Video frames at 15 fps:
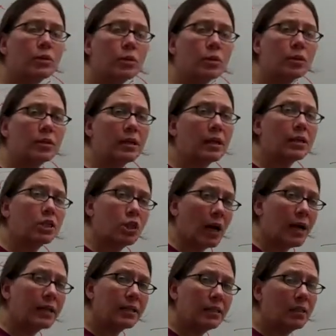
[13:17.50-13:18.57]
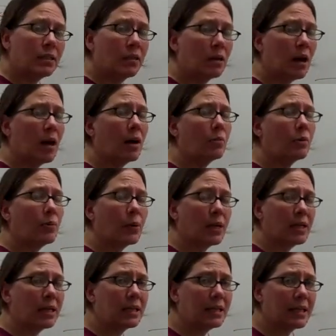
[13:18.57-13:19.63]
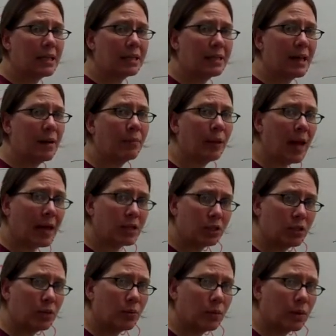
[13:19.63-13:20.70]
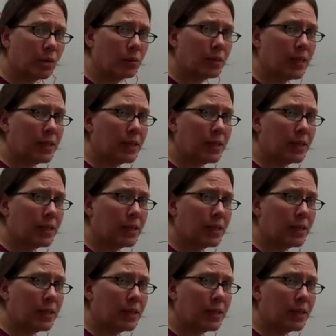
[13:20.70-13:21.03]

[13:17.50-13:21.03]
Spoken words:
disorders that just were put in the DSM last year when the new